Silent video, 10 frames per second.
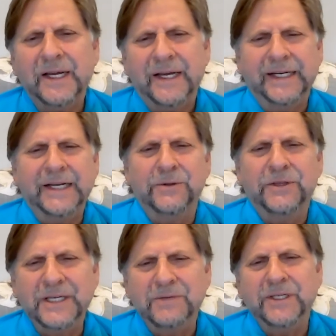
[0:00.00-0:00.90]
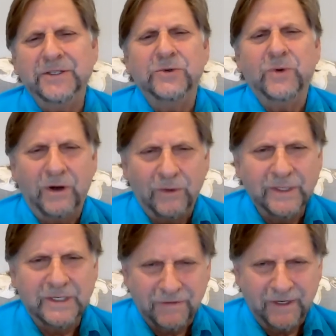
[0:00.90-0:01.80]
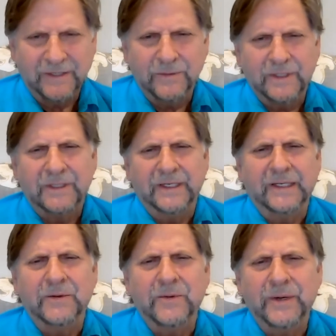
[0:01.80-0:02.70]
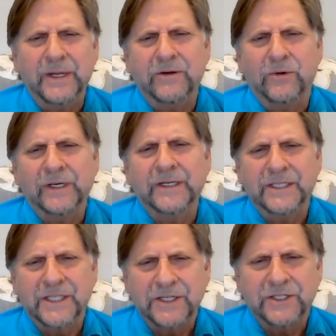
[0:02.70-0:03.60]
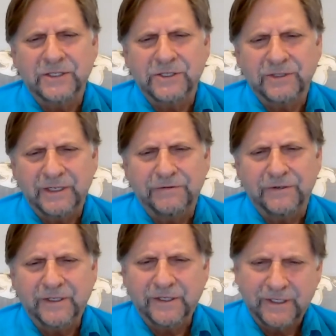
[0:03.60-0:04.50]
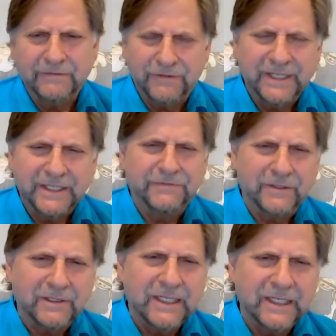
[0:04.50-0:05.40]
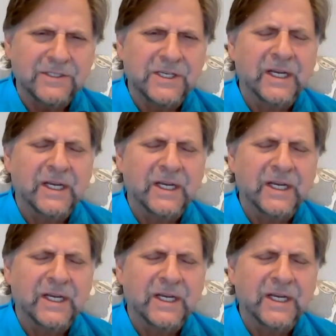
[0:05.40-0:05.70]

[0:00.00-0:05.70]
And I don't think he means you always find one thing. And organizations are different. You're going to find different things.